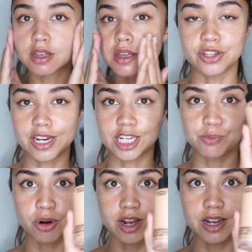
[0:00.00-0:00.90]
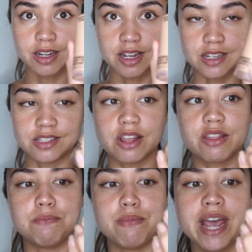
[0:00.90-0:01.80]
The next product is
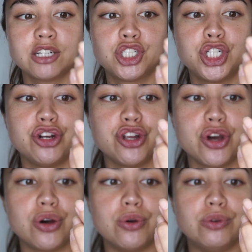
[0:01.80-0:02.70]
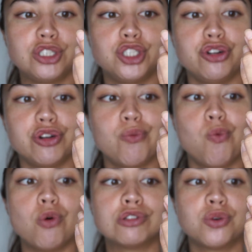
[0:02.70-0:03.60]
the MAC Studio
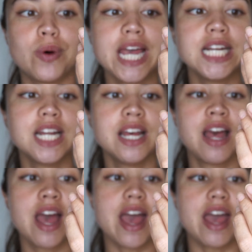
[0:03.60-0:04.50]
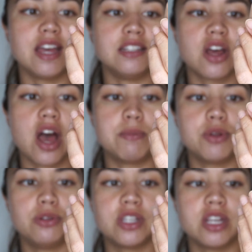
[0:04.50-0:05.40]
Water Weight, and I'm
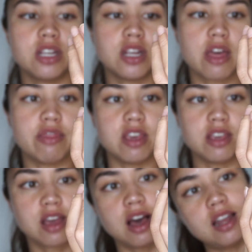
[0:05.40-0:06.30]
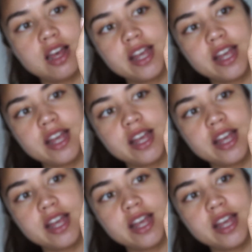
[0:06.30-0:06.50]
using the color